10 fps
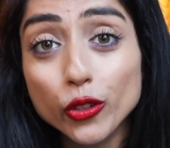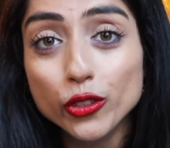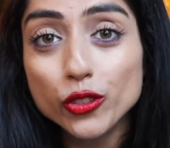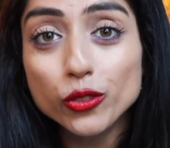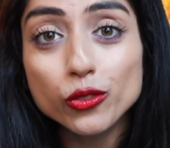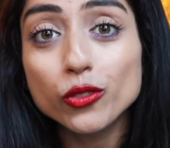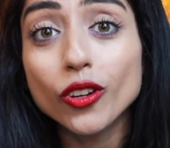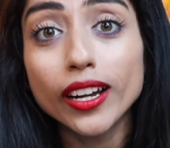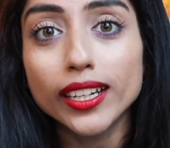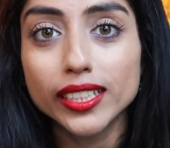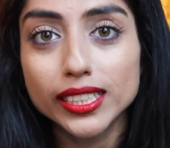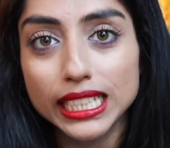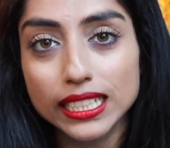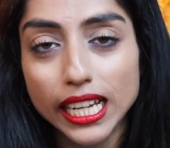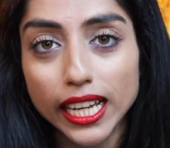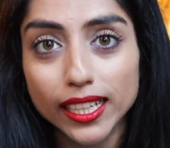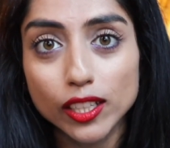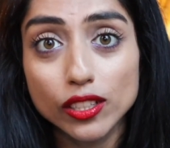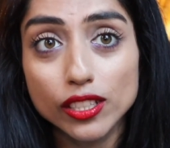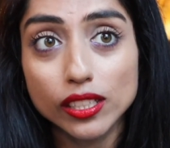those who do not
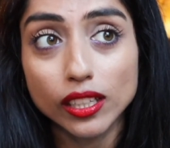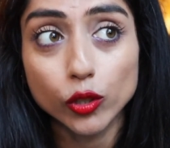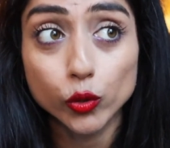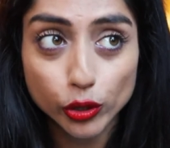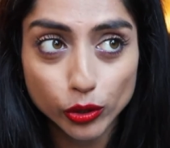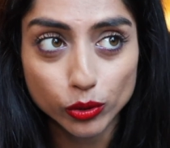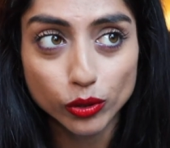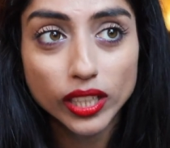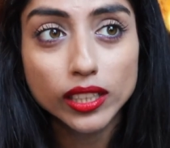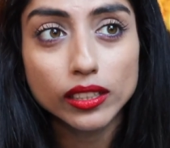understand Urdu,